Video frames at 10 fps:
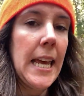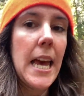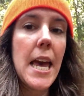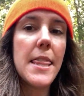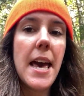
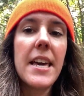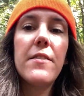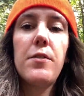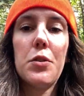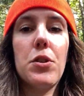And that
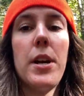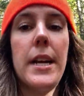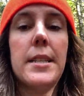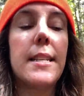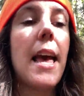
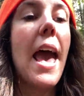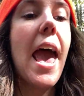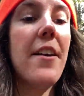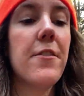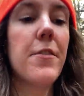infiltrates
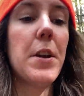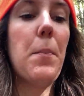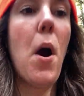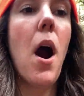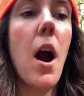every
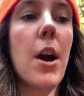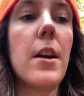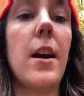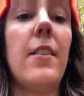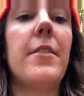part
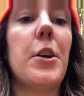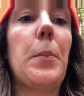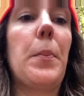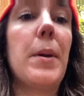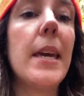of your
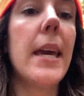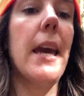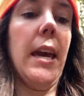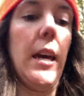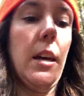being.